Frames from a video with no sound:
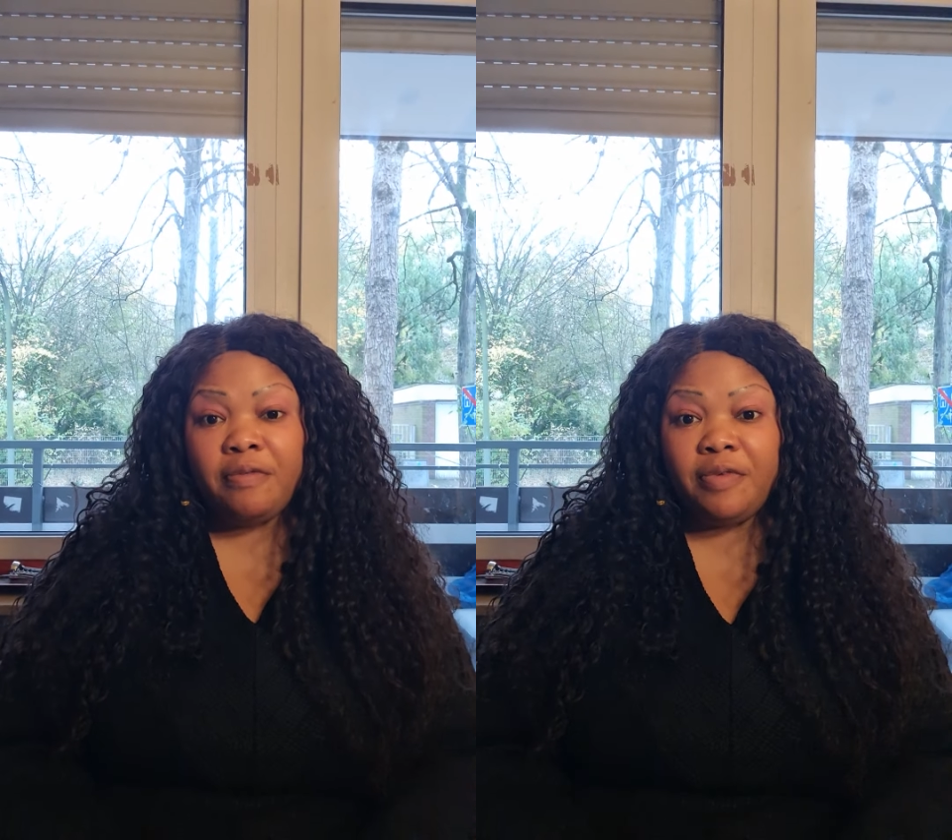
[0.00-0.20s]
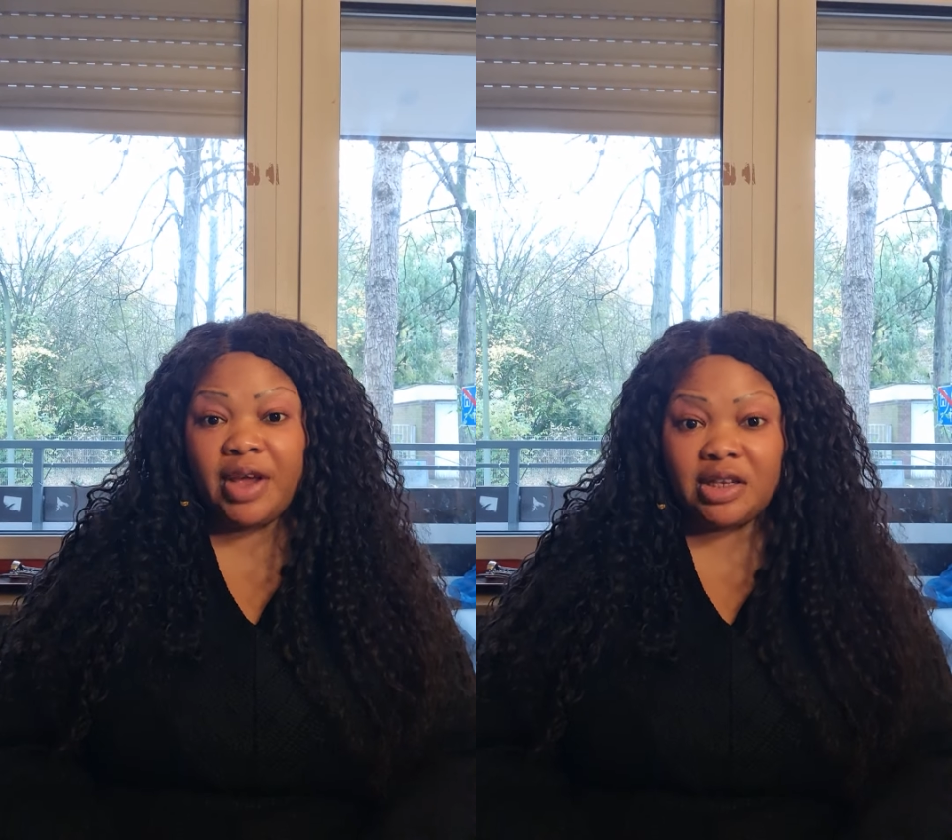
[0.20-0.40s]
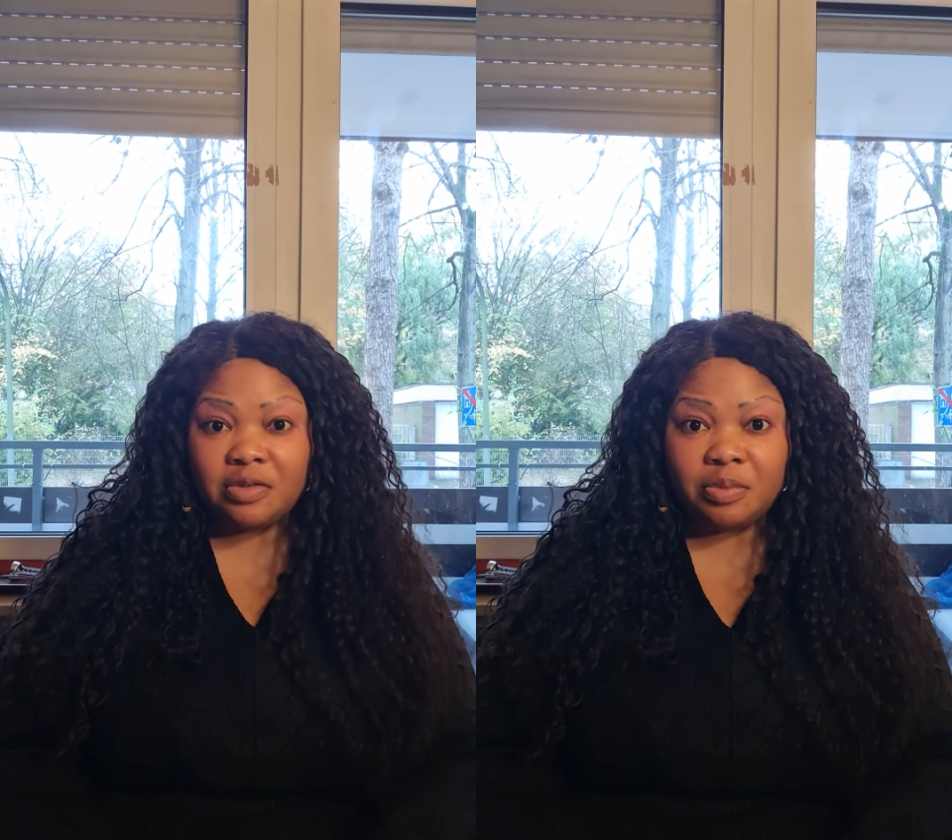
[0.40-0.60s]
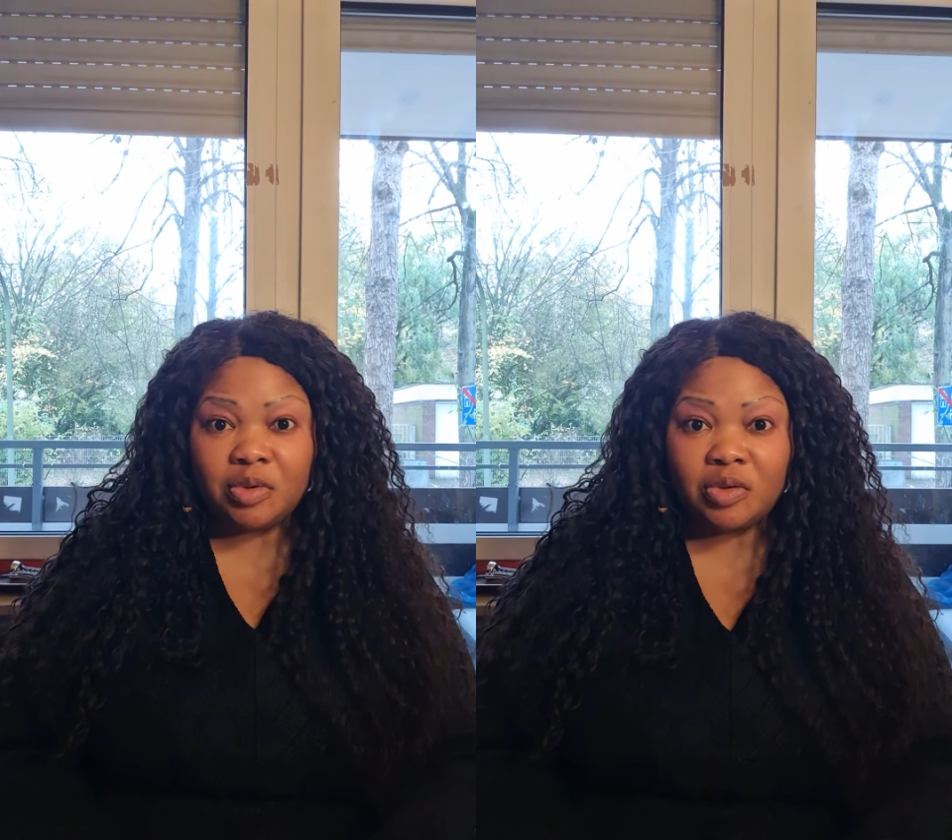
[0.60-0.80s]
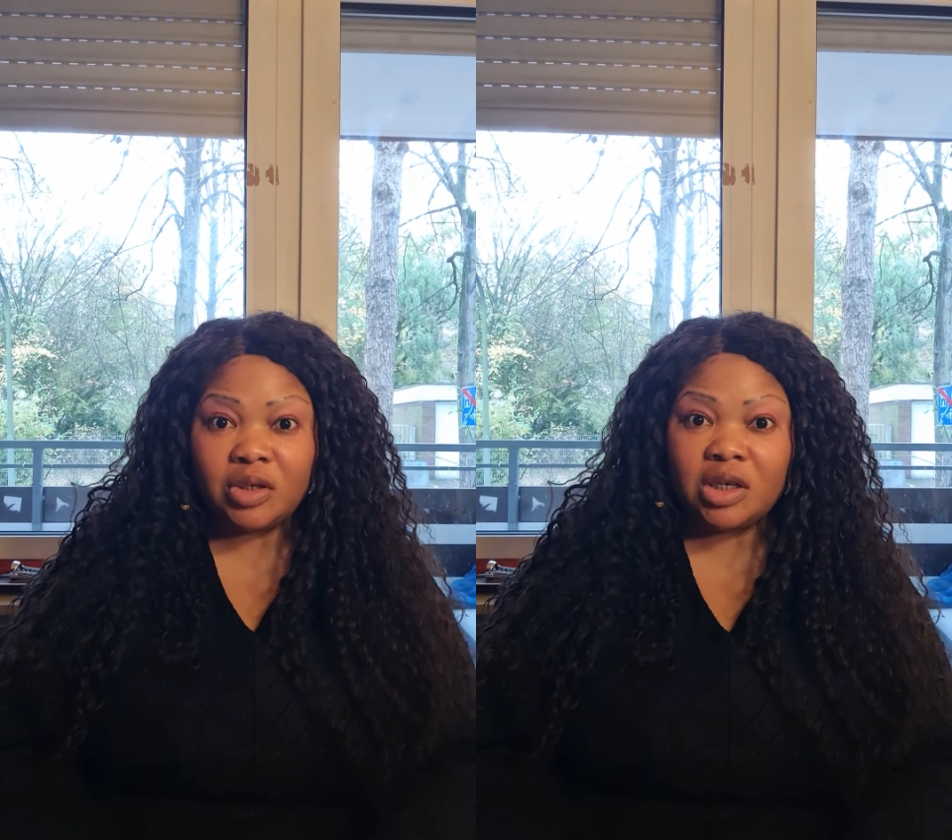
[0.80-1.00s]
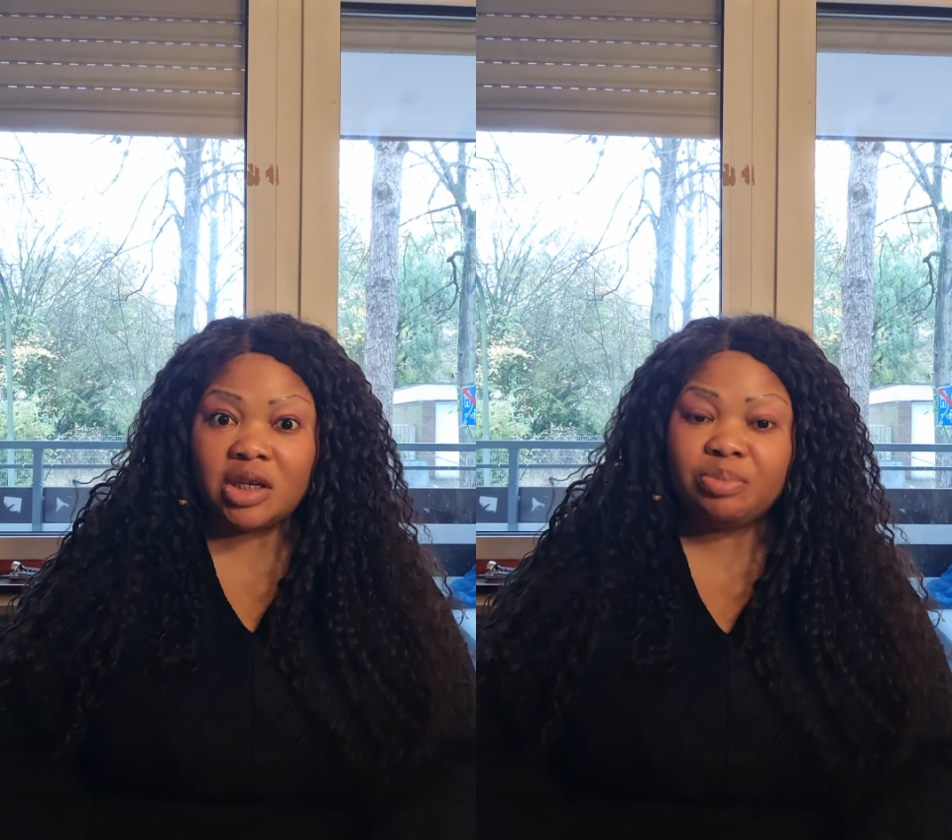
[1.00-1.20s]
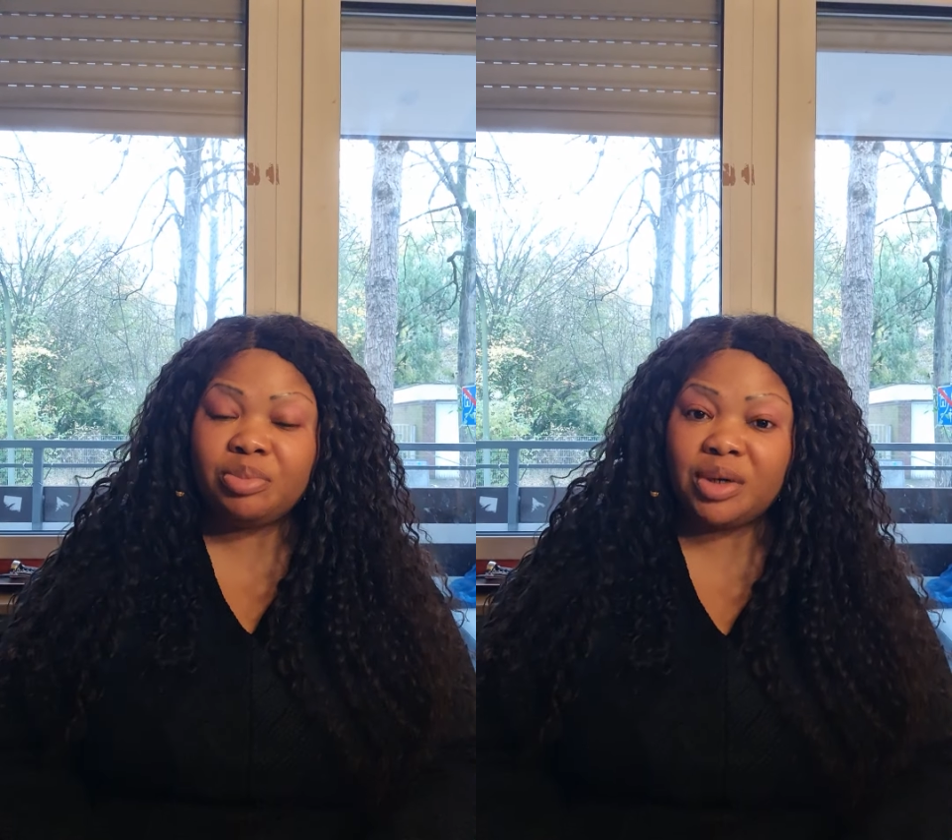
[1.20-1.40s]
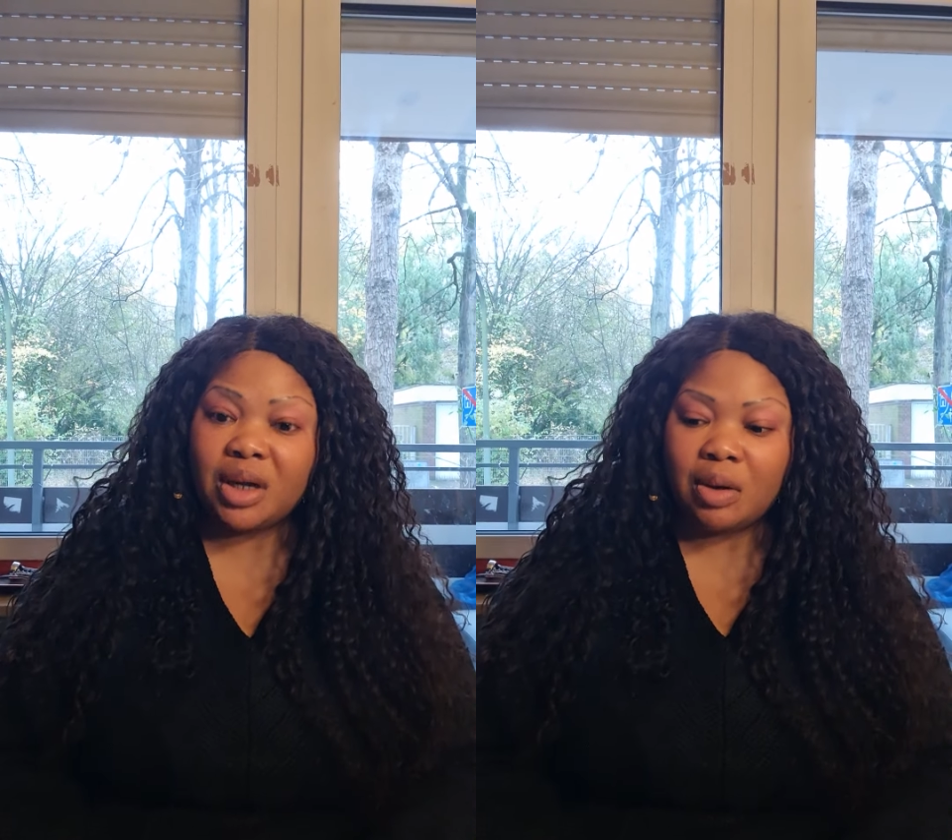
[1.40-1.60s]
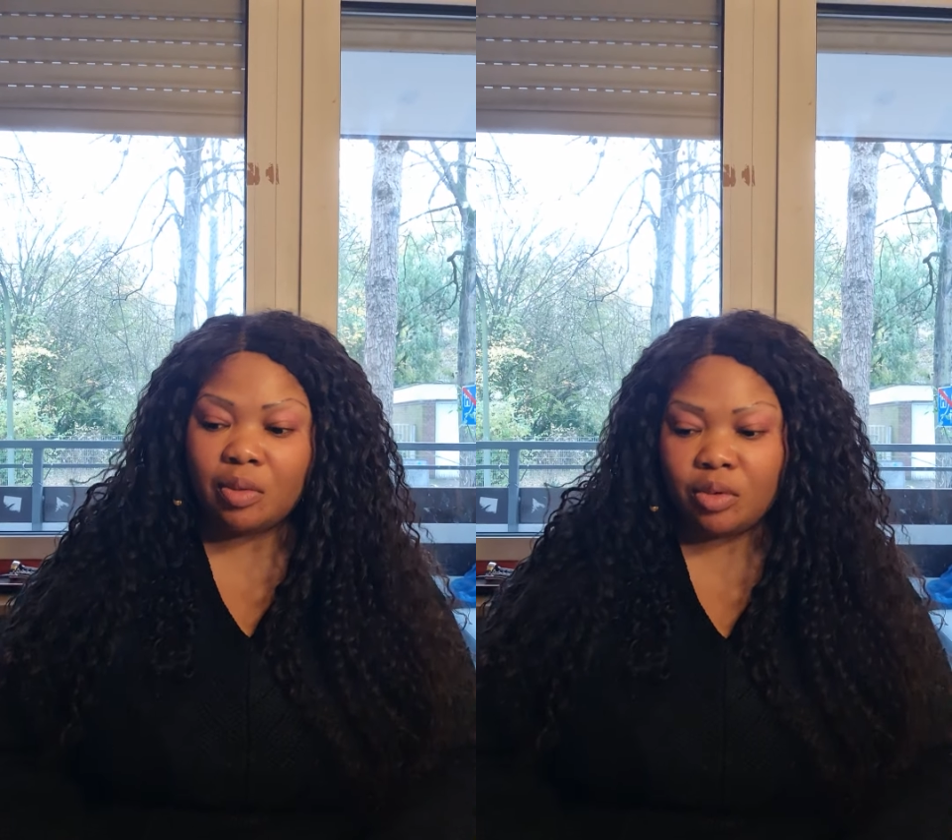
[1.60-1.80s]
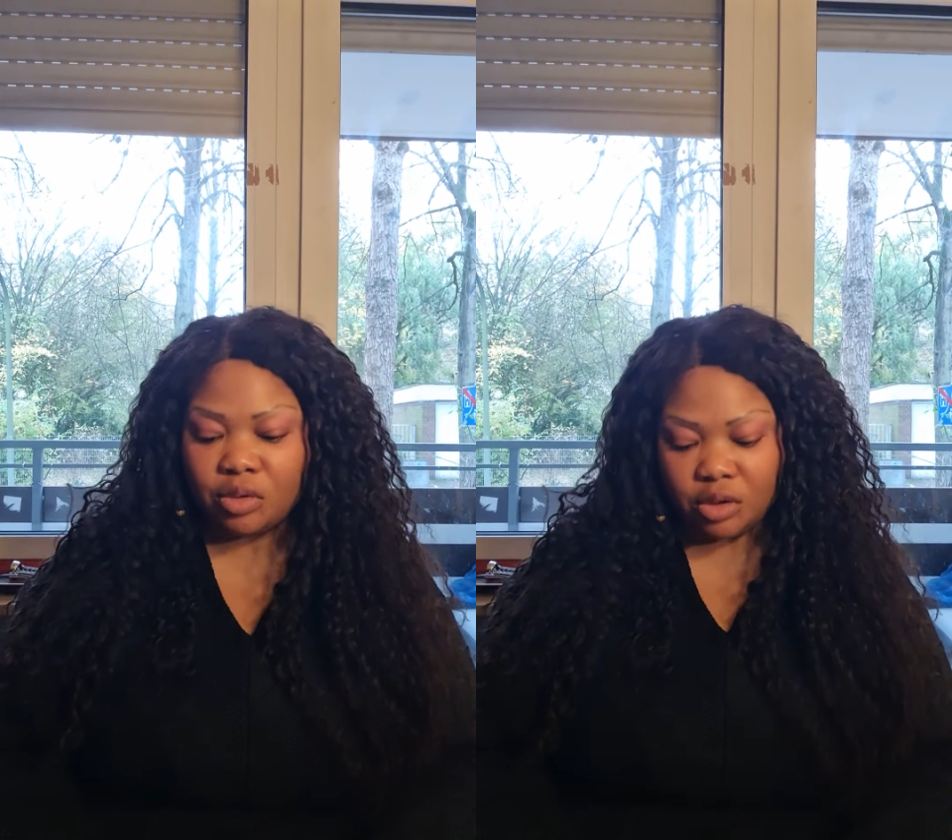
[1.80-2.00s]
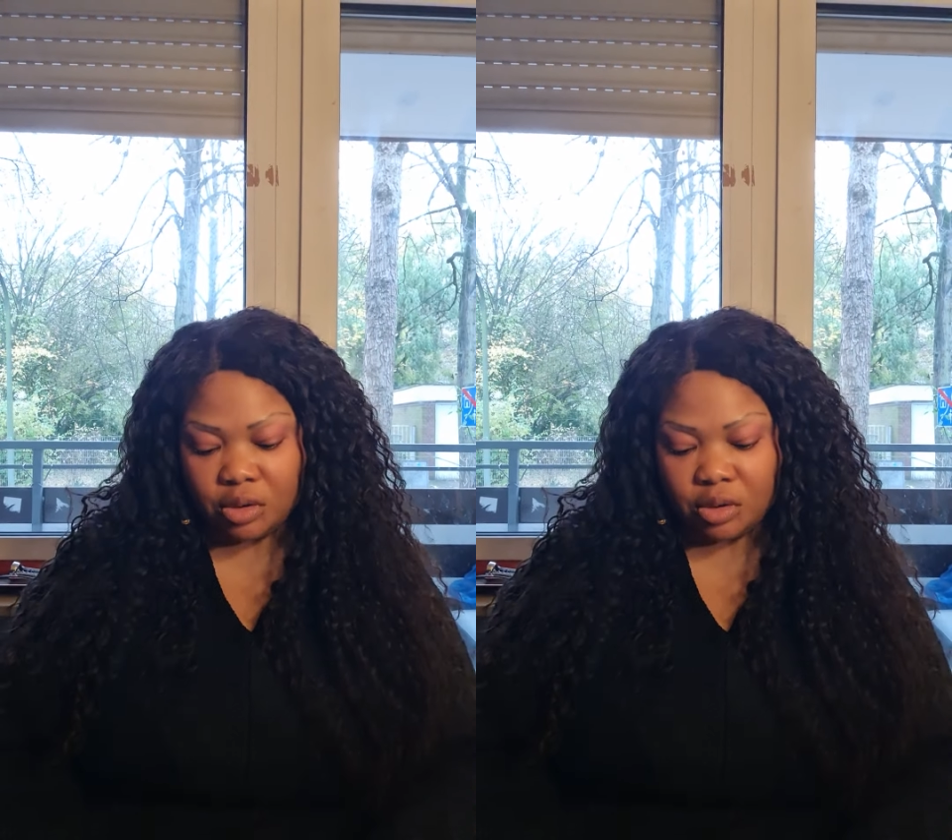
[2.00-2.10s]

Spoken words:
First music bring award.